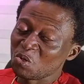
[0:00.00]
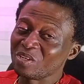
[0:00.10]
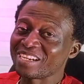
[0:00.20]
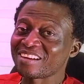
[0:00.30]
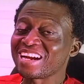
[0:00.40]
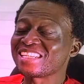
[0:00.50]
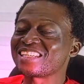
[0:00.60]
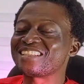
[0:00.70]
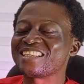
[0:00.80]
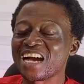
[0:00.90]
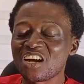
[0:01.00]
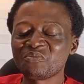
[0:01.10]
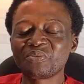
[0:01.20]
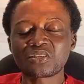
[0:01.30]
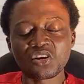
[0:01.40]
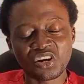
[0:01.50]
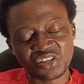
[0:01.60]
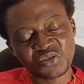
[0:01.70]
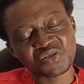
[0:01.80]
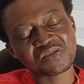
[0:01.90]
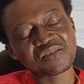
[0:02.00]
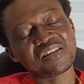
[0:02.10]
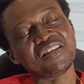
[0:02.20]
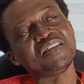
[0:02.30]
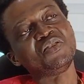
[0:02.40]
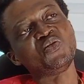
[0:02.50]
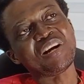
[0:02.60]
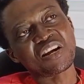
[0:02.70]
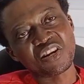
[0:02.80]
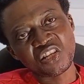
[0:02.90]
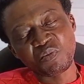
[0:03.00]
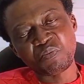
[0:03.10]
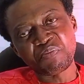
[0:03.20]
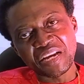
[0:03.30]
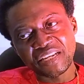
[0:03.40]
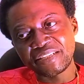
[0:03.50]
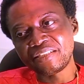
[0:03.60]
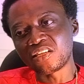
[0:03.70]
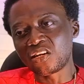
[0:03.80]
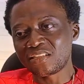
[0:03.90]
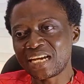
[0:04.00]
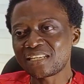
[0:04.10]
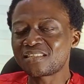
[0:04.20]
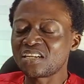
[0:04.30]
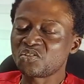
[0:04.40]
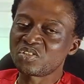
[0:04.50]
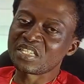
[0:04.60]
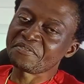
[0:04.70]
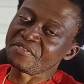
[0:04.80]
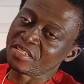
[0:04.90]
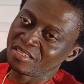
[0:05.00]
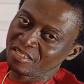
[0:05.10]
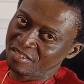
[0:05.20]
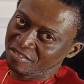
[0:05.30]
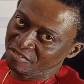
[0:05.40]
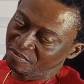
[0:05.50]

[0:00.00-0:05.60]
We crash it down because you are going to be paying other statutory fees.